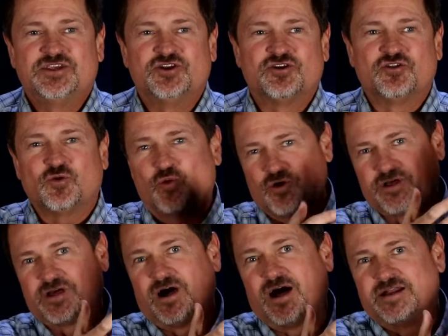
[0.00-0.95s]
You know, the Word
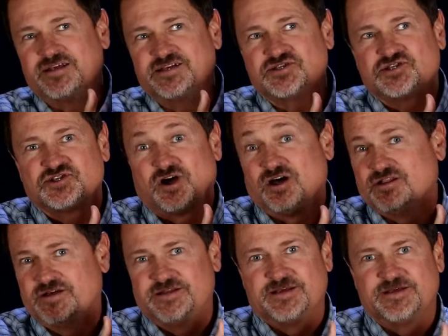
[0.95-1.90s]
of God is
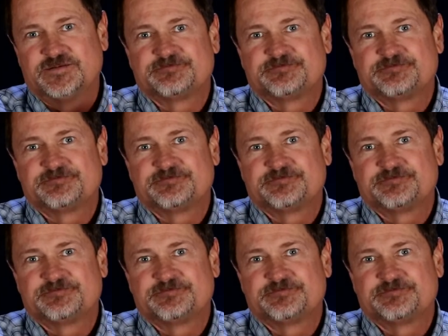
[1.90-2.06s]
solid.